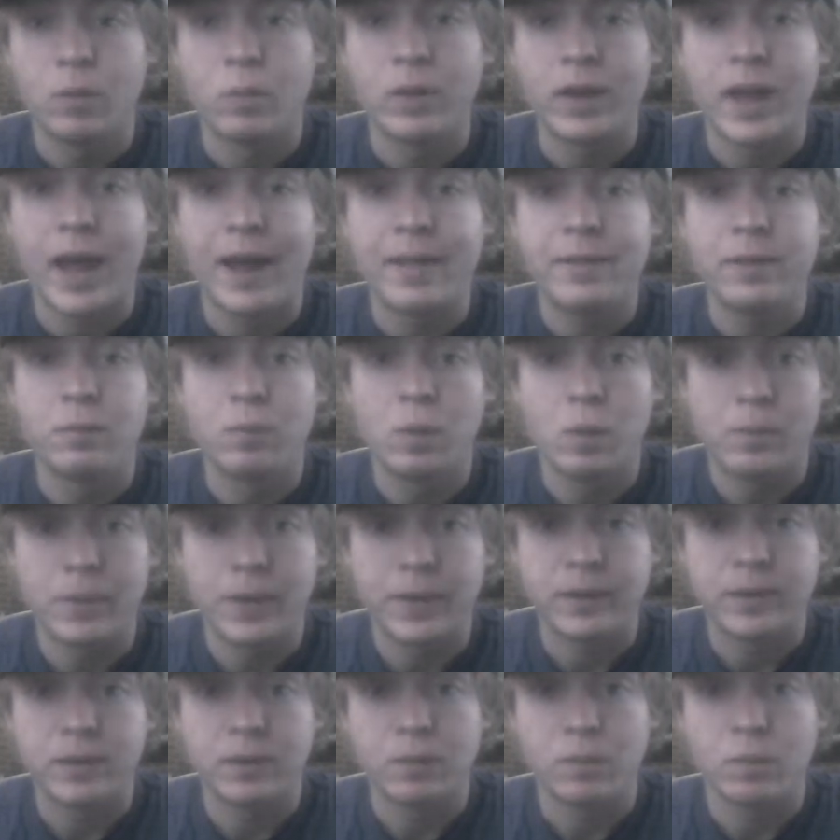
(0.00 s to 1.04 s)
we had the
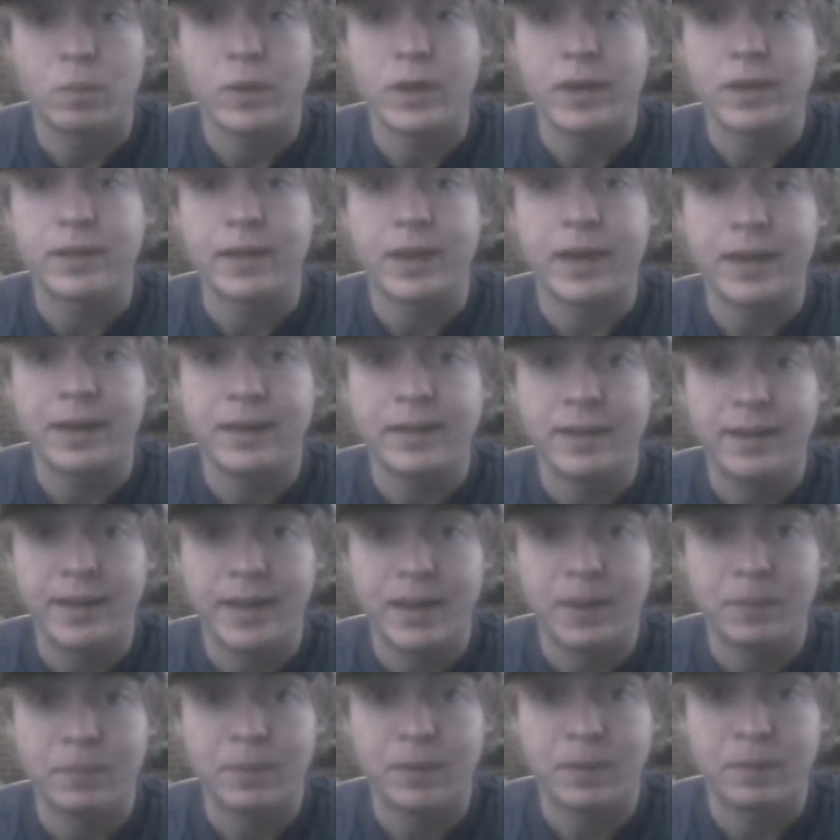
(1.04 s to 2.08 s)
momentum. We had tied the
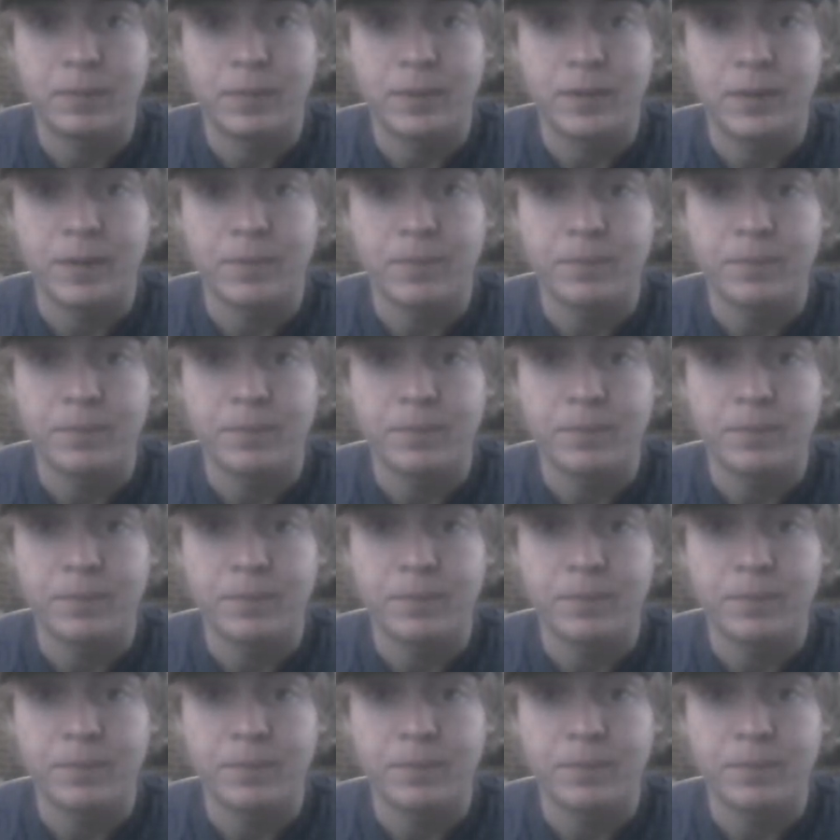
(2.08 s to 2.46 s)
game up.